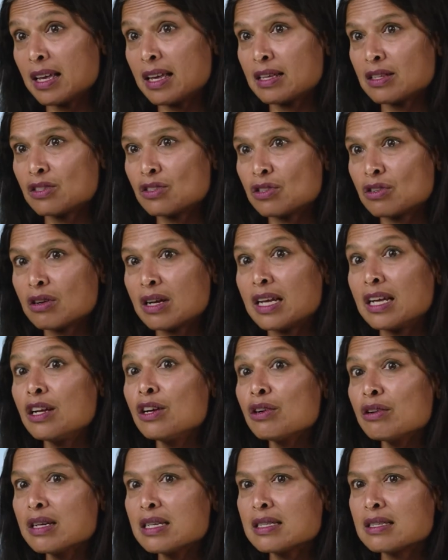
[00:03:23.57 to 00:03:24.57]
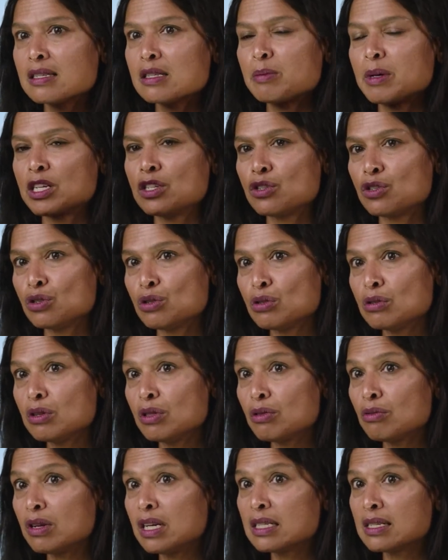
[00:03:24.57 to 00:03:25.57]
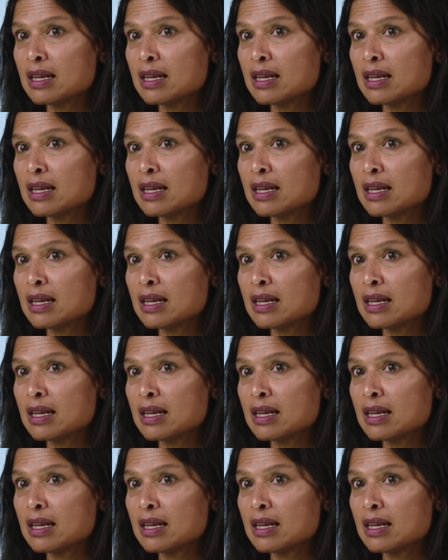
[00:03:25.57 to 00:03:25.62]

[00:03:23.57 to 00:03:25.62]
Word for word: cancer increases by two to three